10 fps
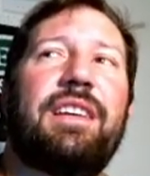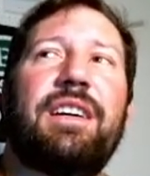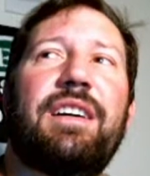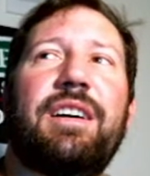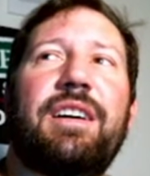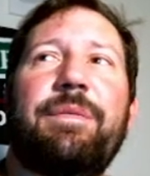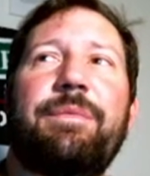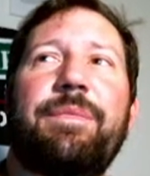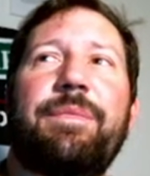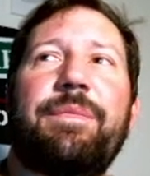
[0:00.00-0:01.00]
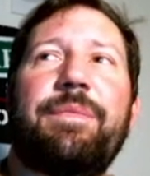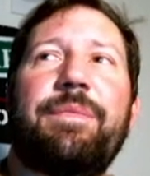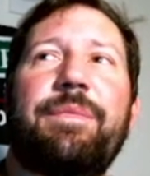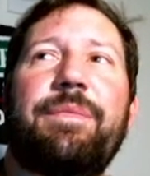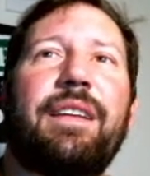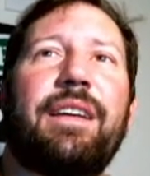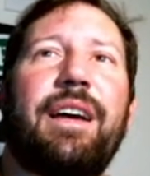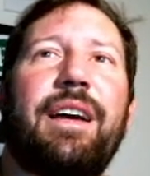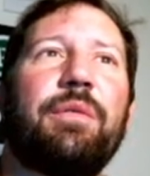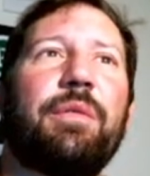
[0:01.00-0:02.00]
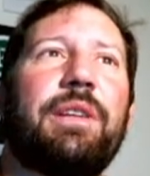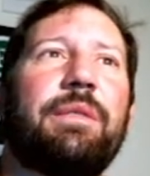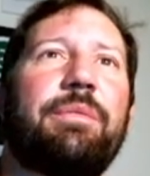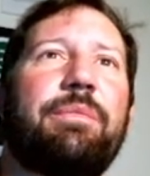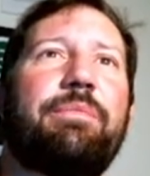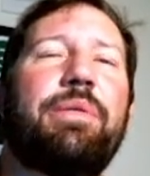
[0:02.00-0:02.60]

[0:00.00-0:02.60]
I don't really